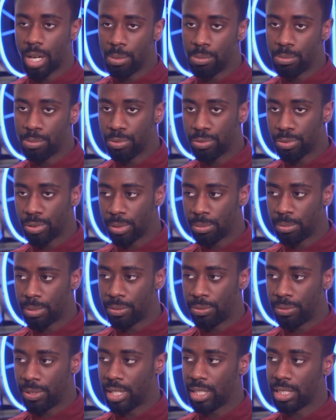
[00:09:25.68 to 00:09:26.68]
come
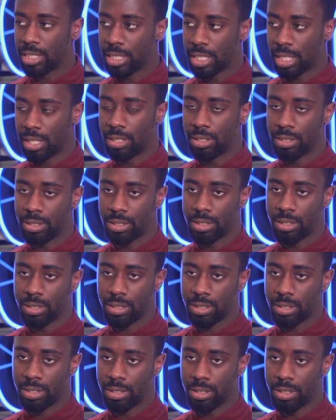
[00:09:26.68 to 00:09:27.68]
from a village town
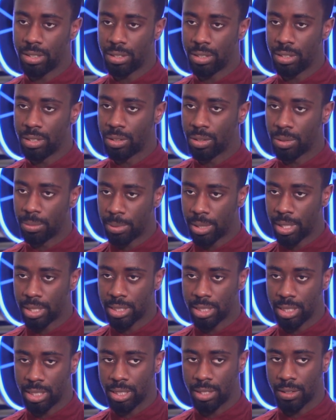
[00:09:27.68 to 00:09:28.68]
in
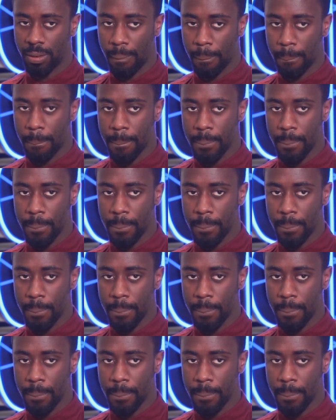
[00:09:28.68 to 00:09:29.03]
Kumasi,